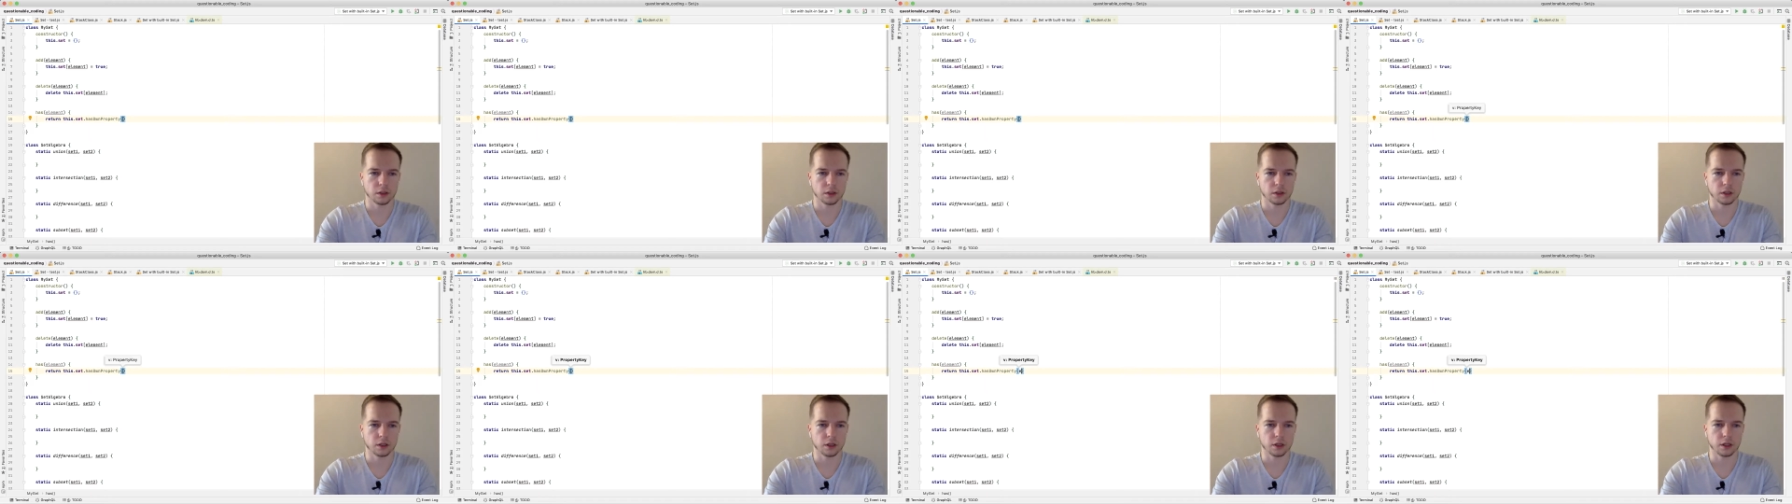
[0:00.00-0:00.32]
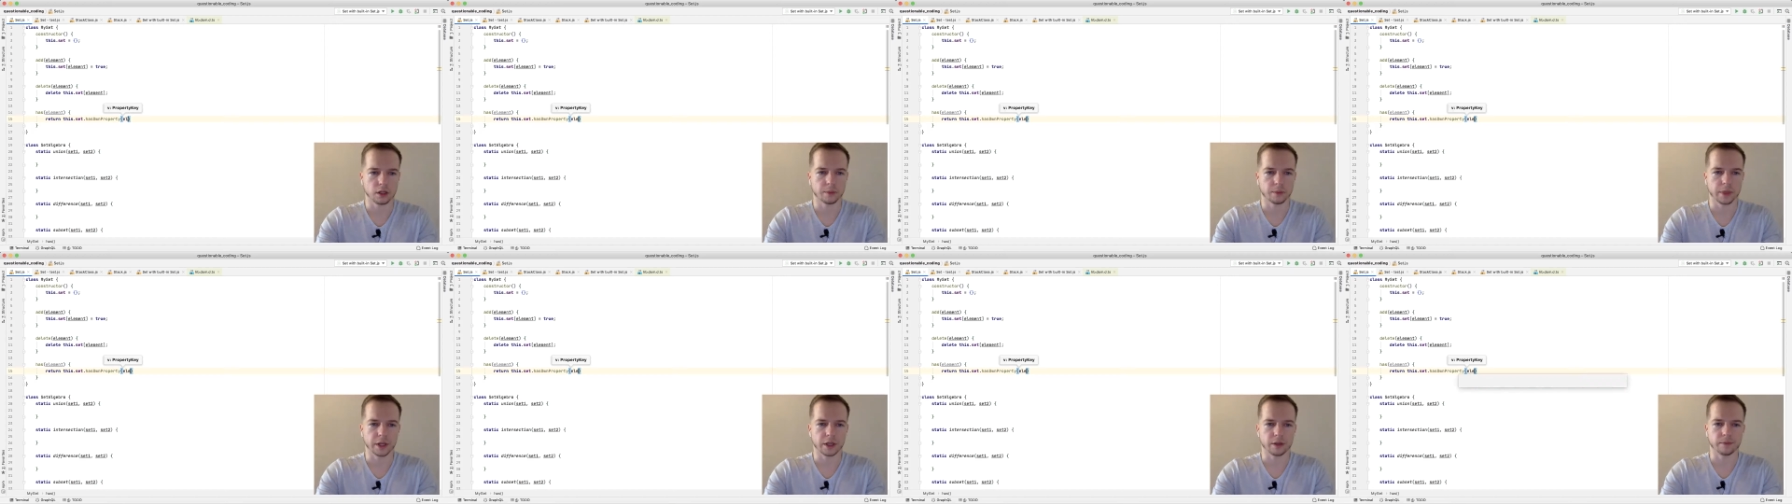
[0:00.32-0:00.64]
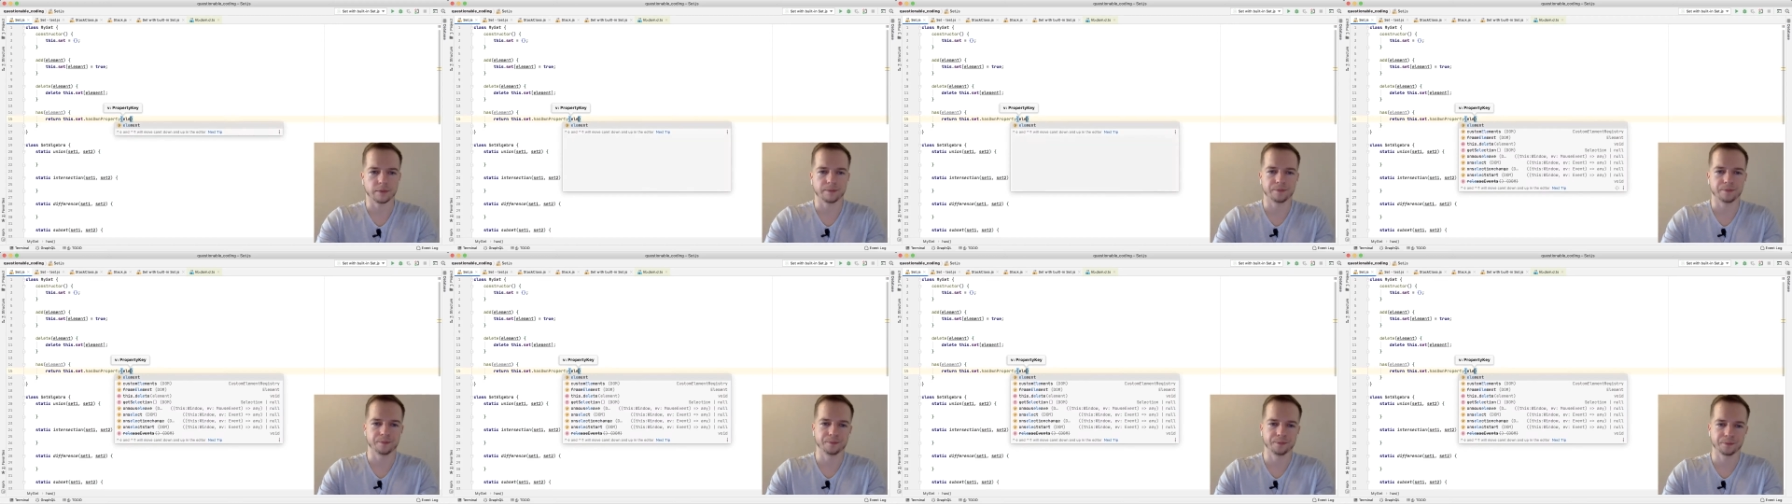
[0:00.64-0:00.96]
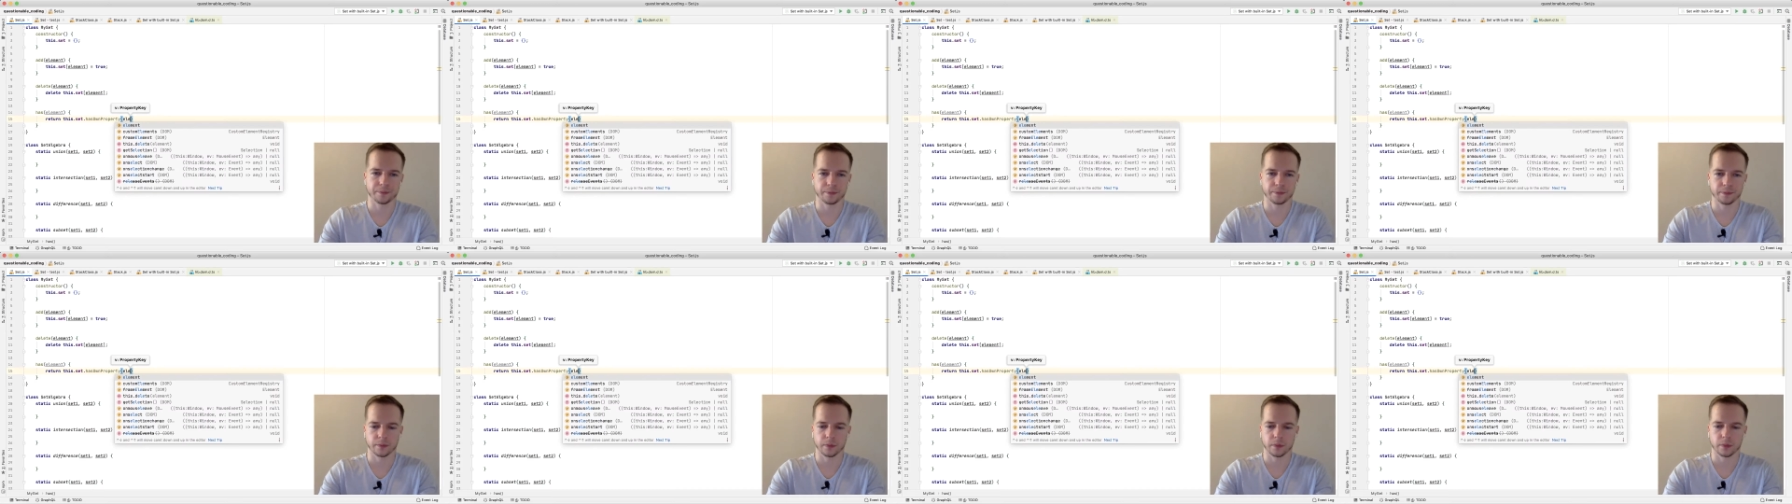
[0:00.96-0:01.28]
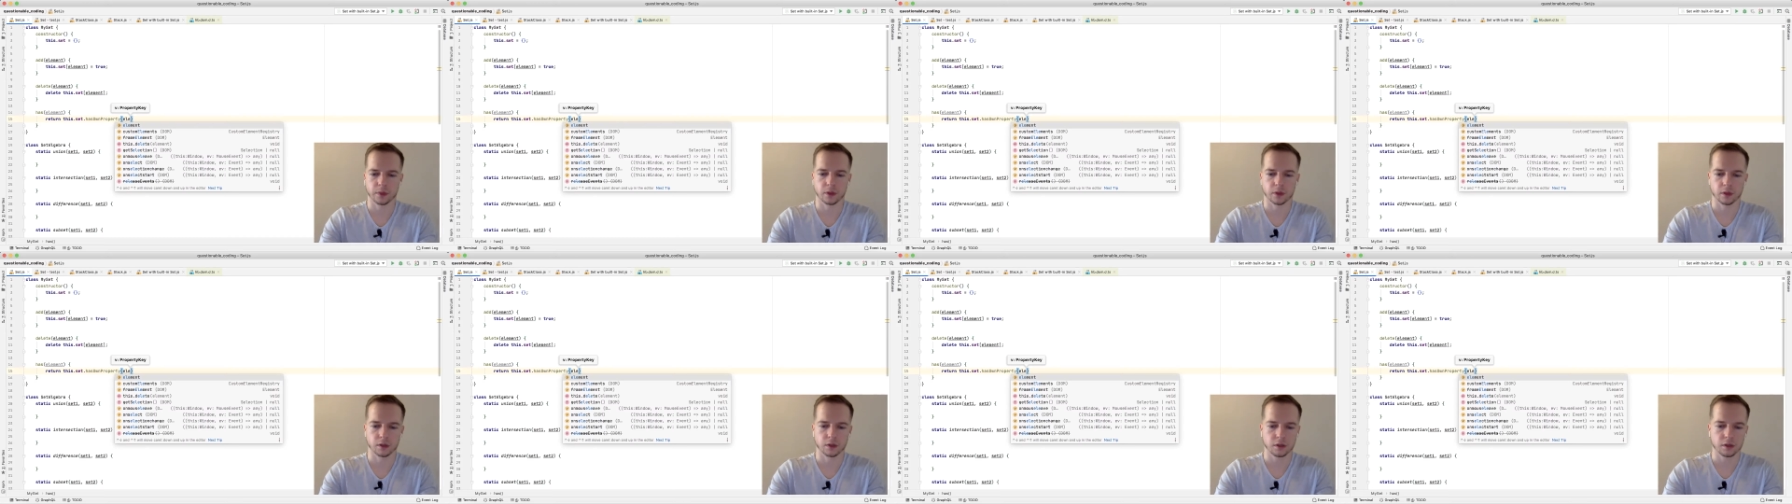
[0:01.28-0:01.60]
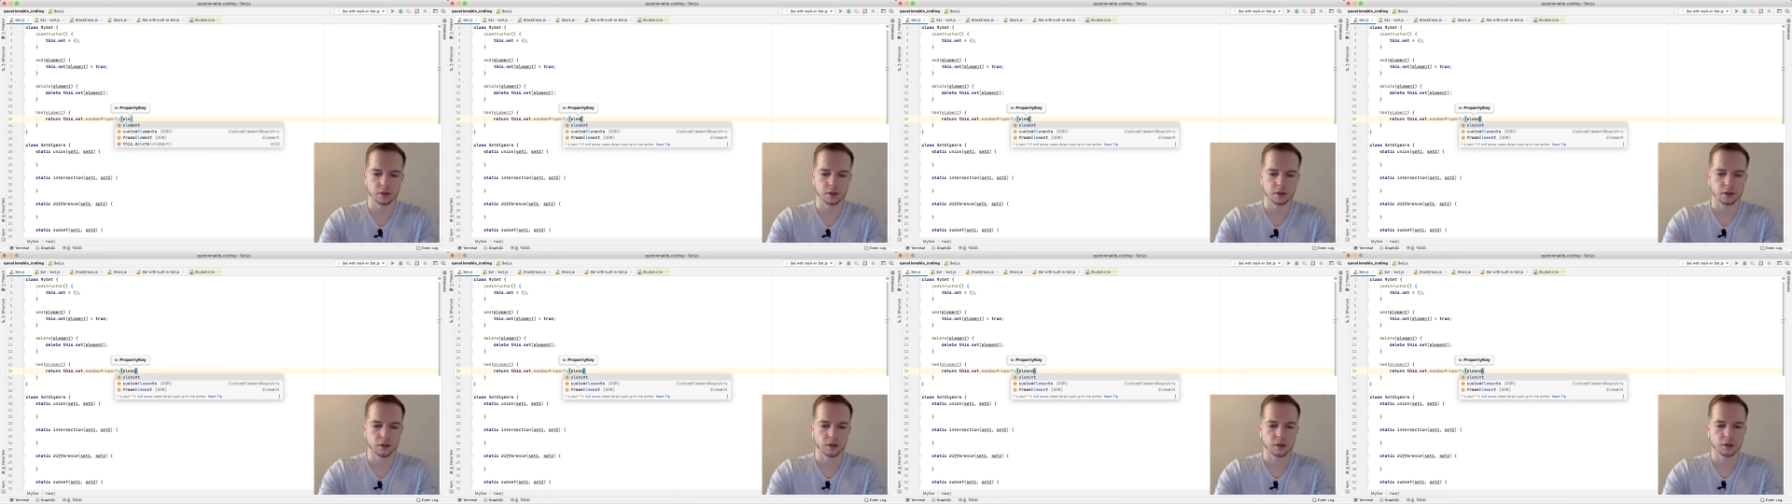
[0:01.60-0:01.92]
element.
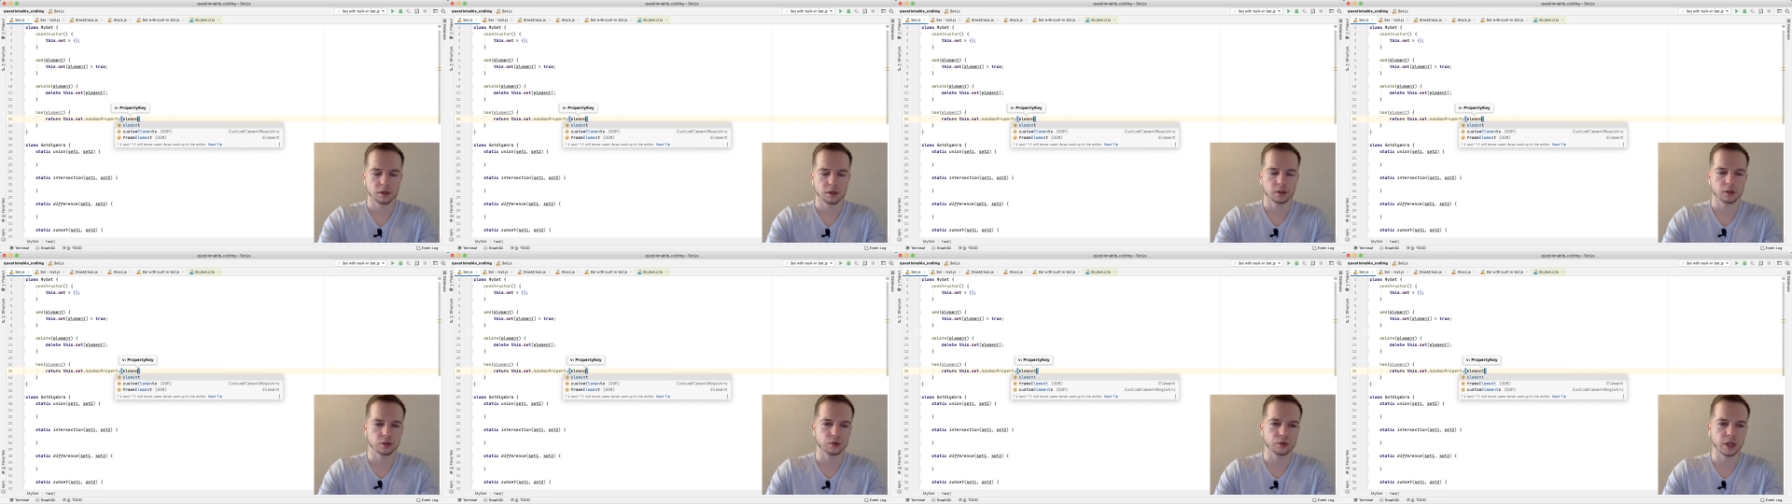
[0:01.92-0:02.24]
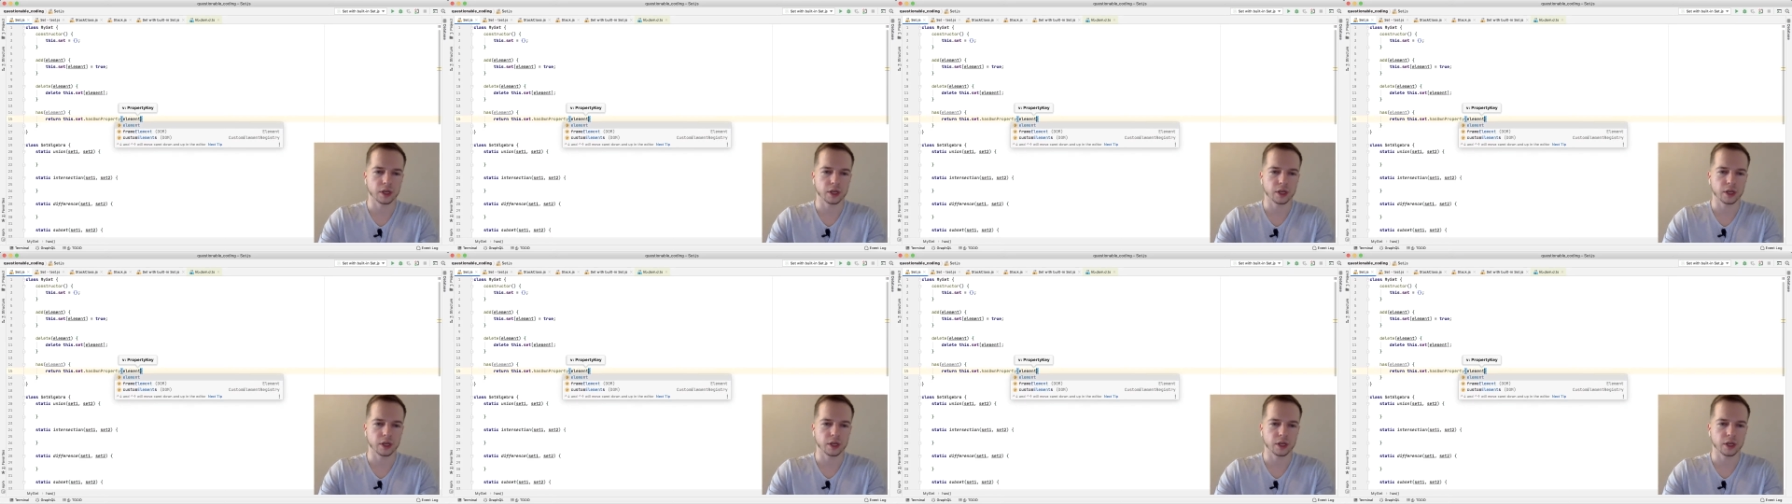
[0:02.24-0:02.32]
So